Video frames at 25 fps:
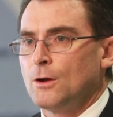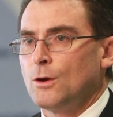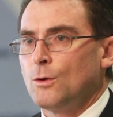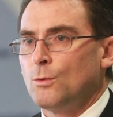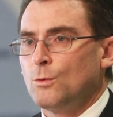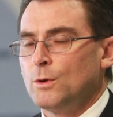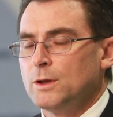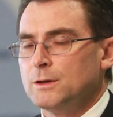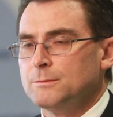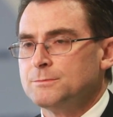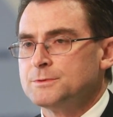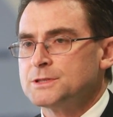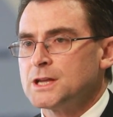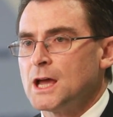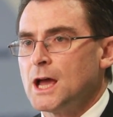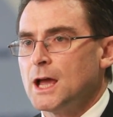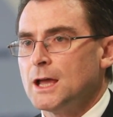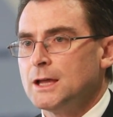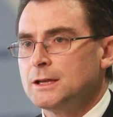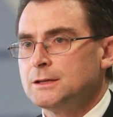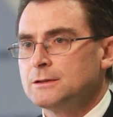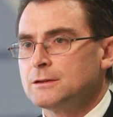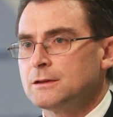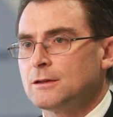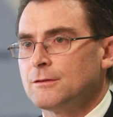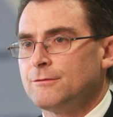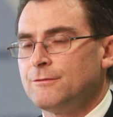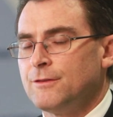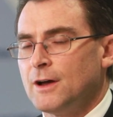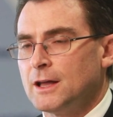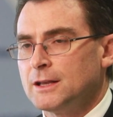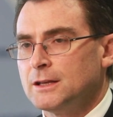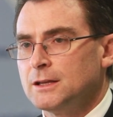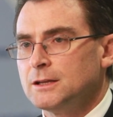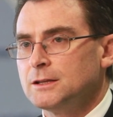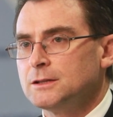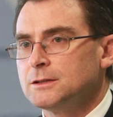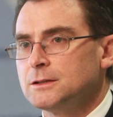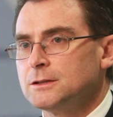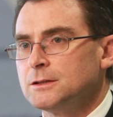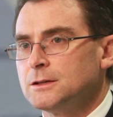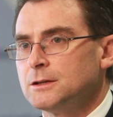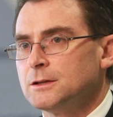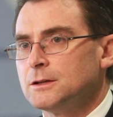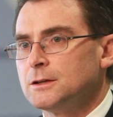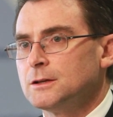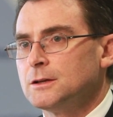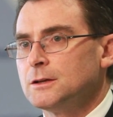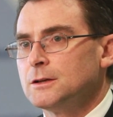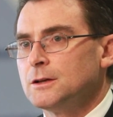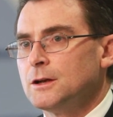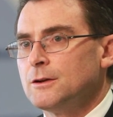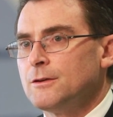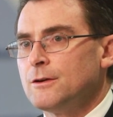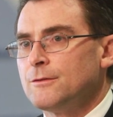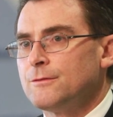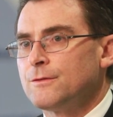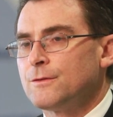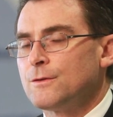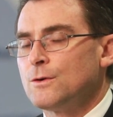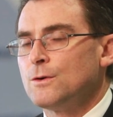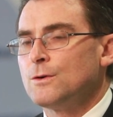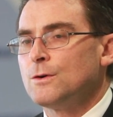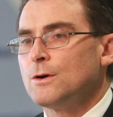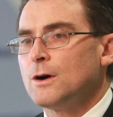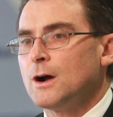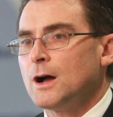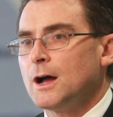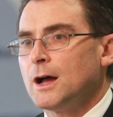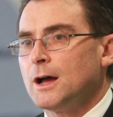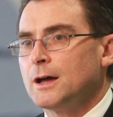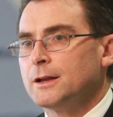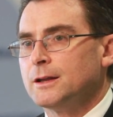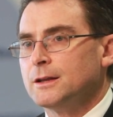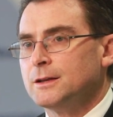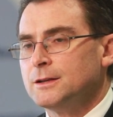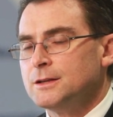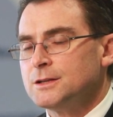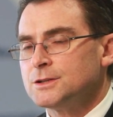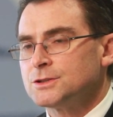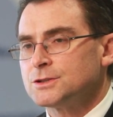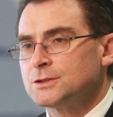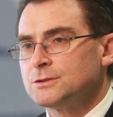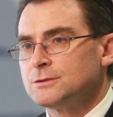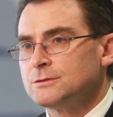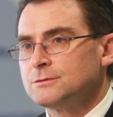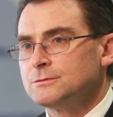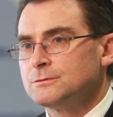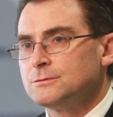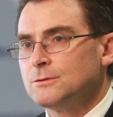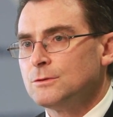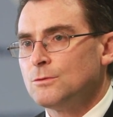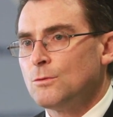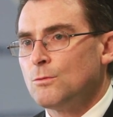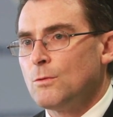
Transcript: We obtained the funding for an additional